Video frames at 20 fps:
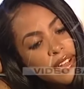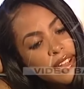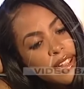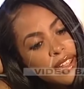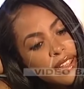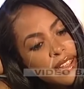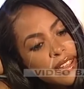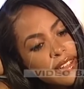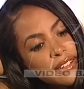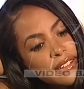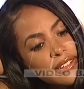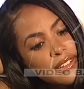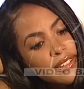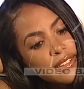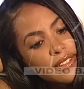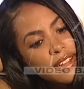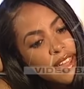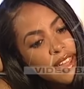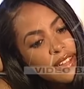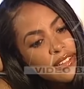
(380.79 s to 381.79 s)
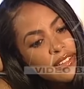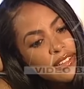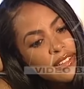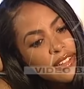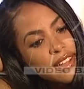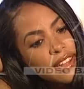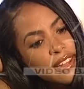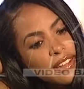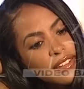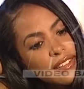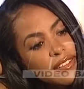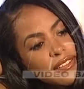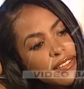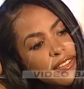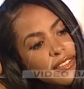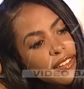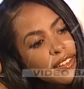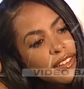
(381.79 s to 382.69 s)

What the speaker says: and it hasn't changed,